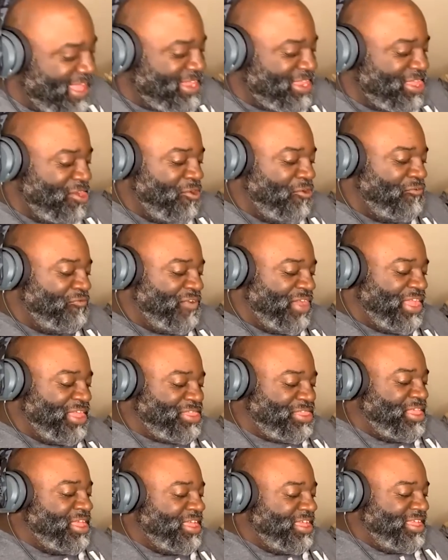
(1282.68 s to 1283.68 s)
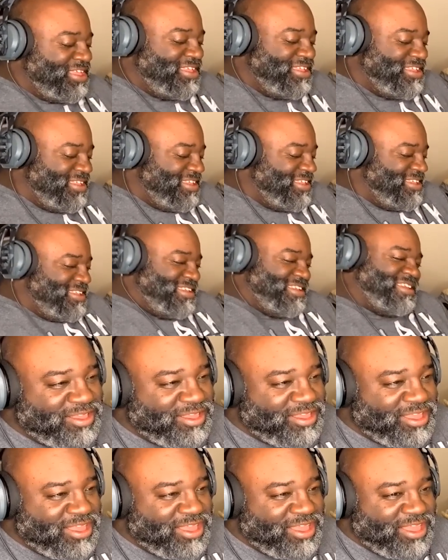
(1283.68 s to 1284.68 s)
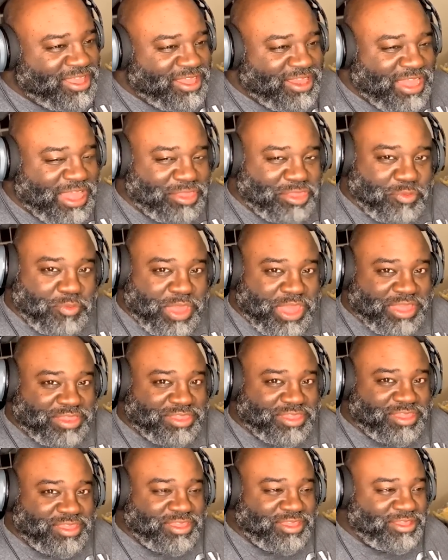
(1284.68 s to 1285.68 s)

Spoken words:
the O face. That's amazing.